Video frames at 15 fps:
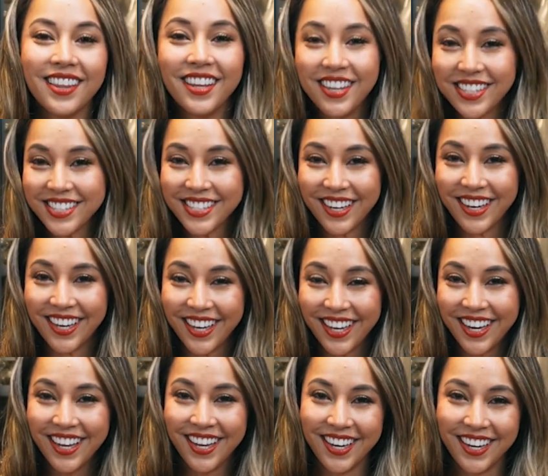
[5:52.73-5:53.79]
Looks
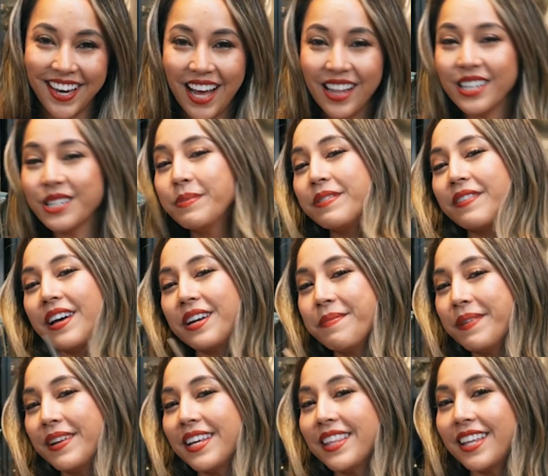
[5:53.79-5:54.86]
good. Now let's move on to
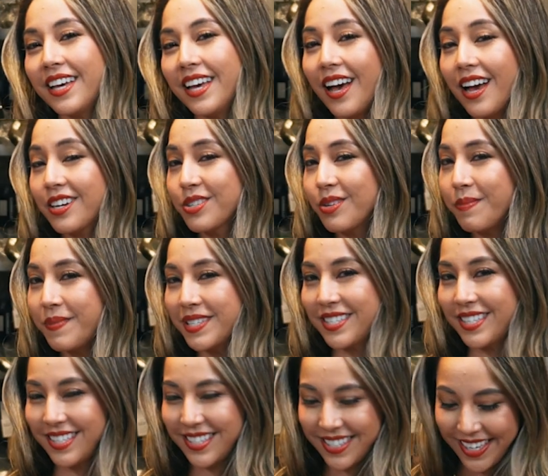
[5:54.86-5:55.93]
putting the actual
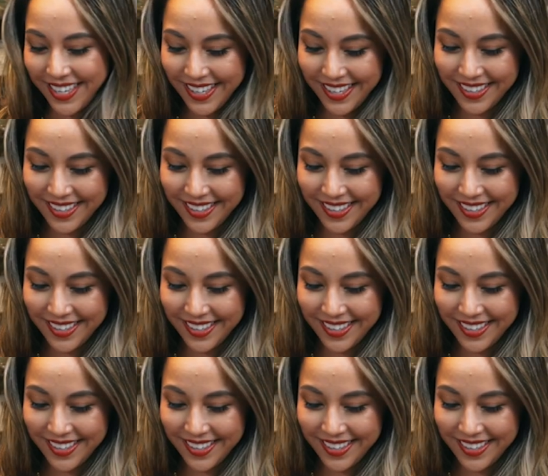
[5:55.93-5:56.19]
pistons in.